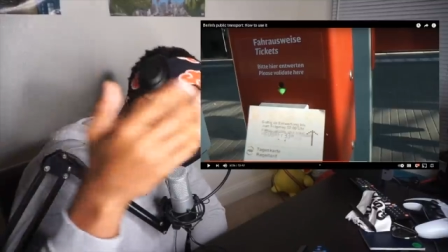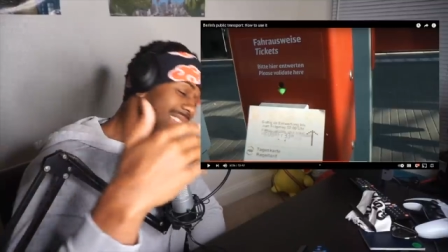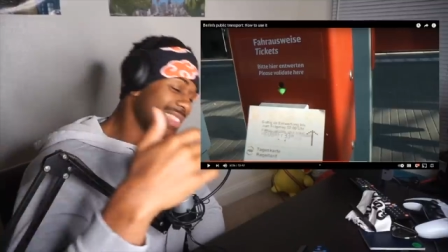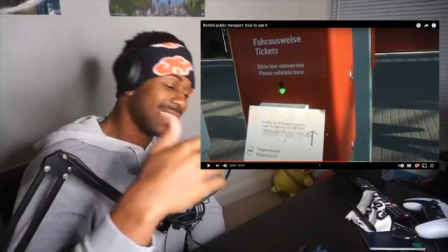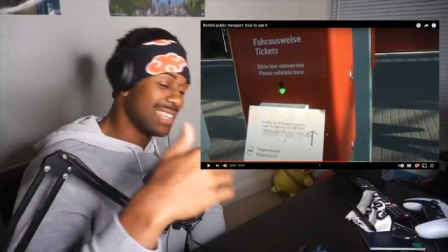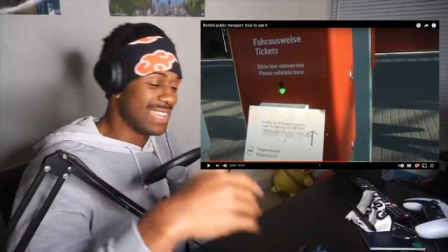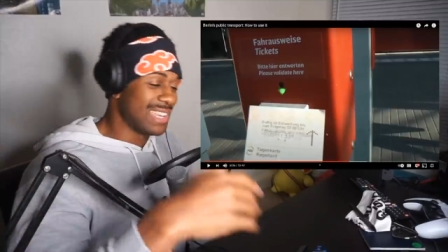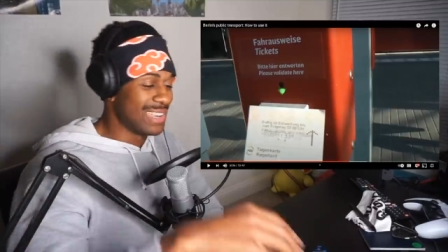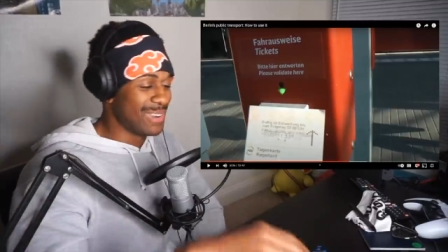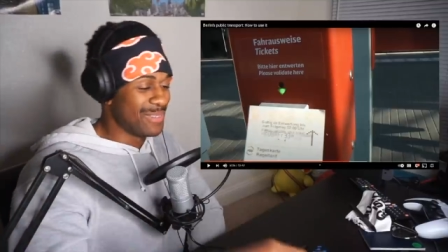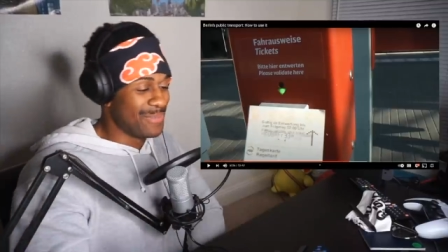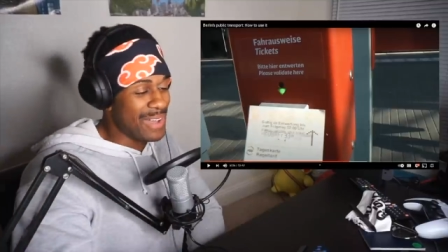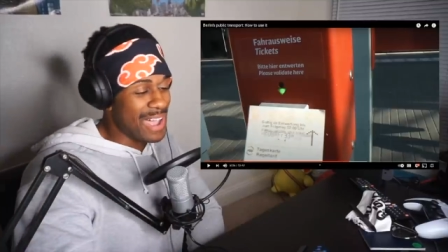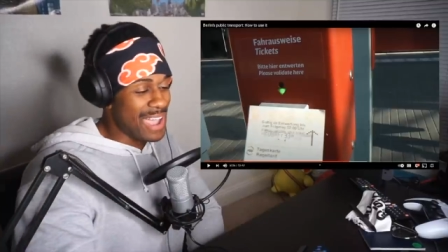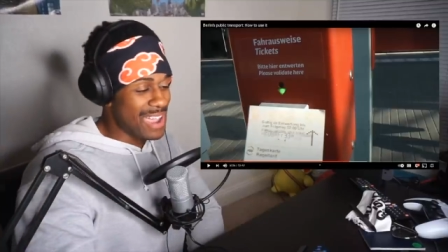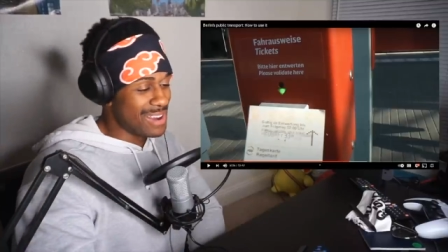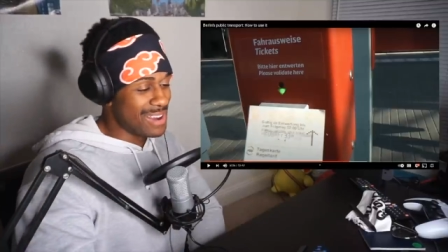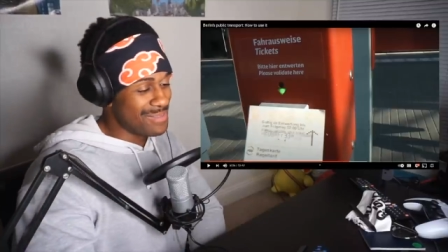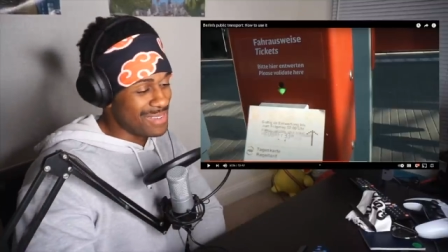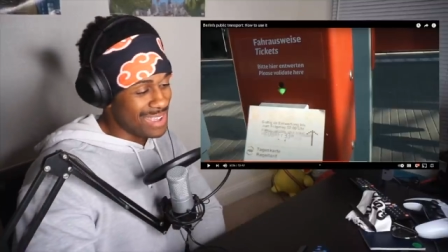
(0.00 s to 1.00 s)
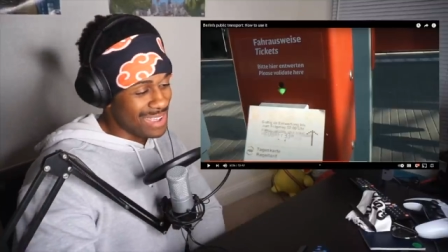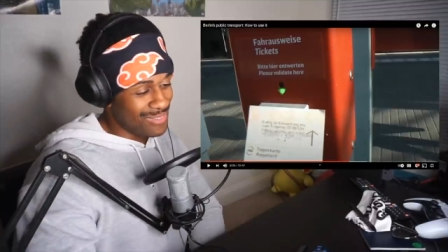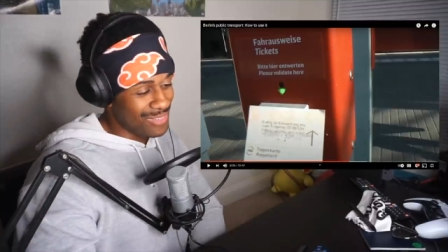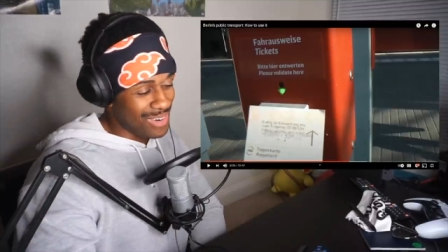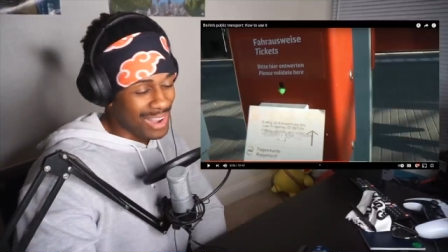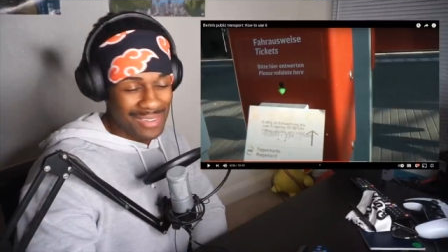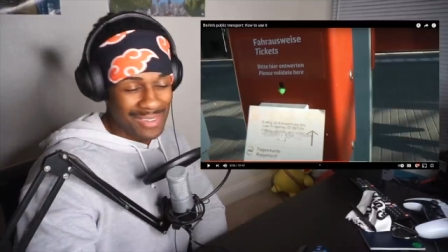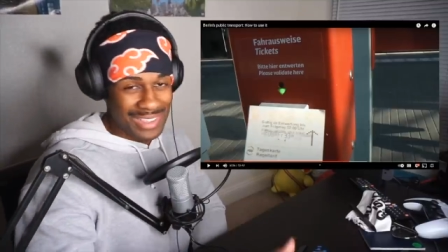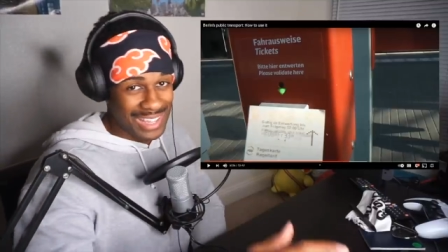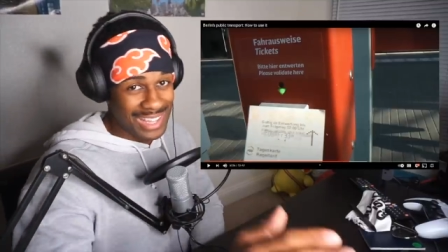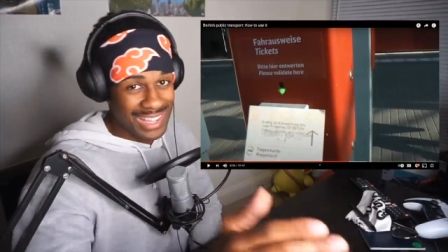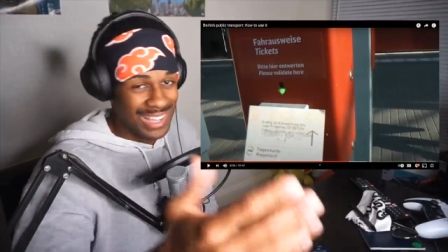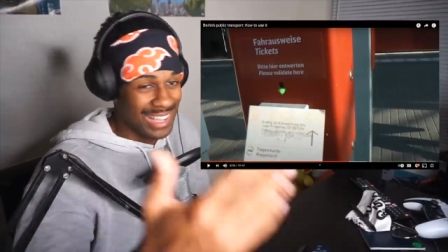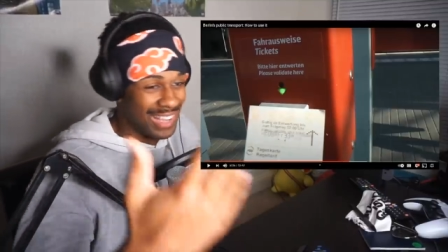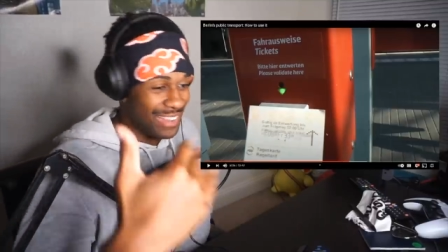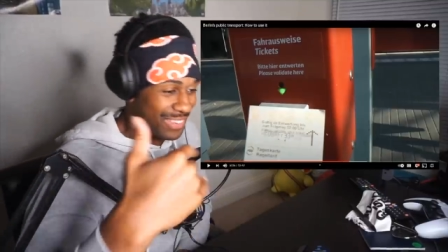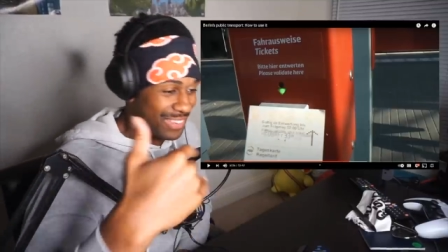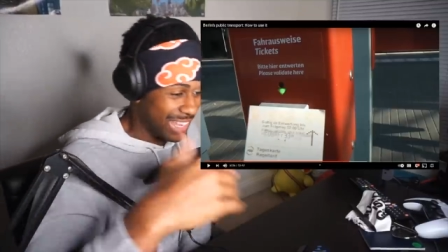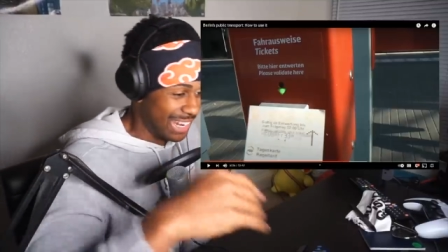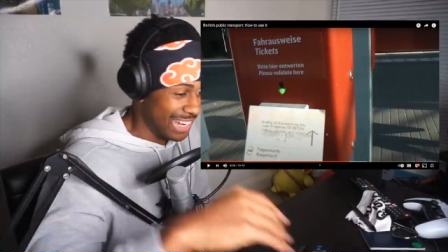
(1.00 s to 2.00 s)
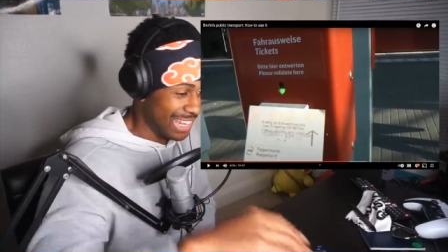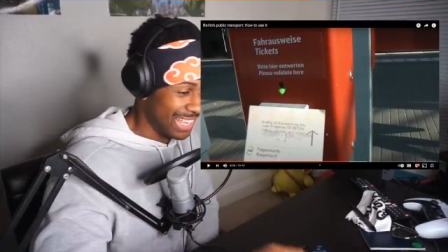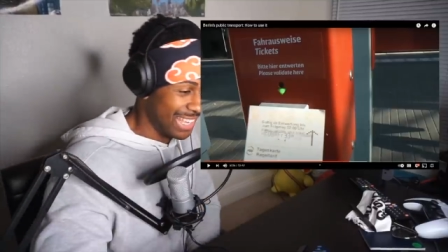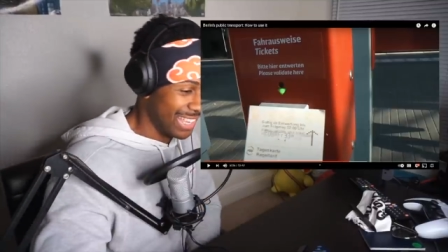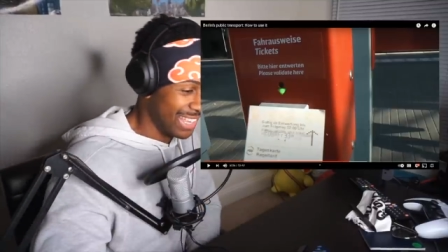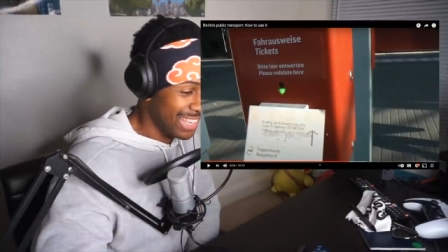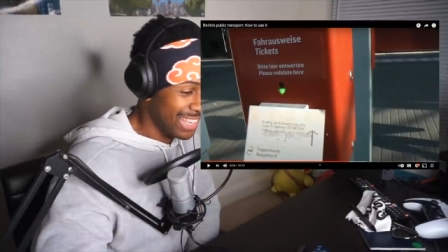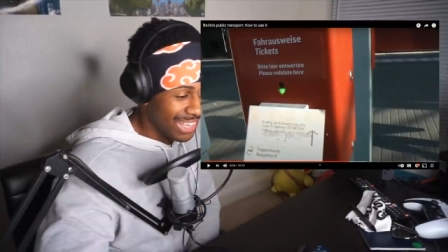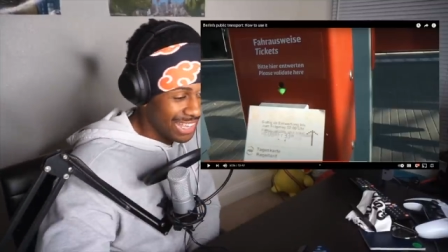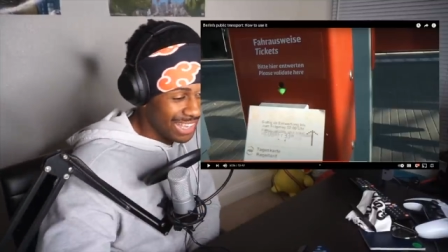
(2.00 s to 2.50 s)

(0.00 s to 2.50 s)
environment, bro. Okay, I'm kidding.